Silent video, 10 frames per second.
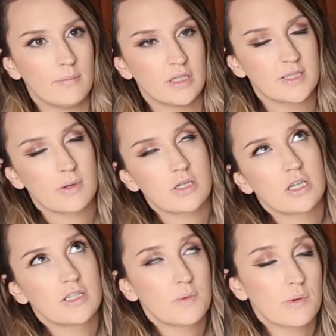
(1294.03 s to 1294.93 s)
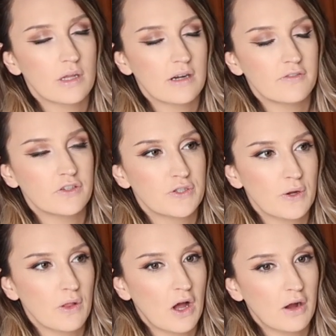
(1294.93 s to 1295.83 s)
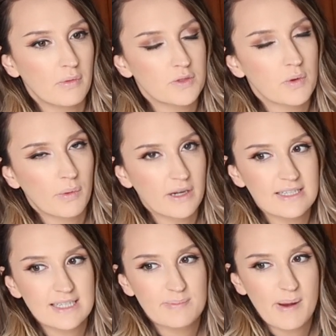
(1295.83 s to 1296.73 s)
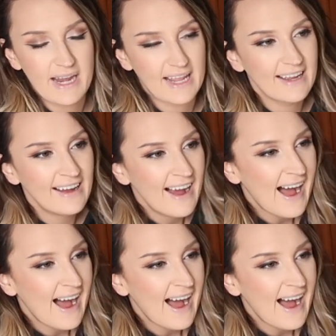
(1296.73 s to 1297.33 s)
especially because we were there for so long, which we weren't anticipating.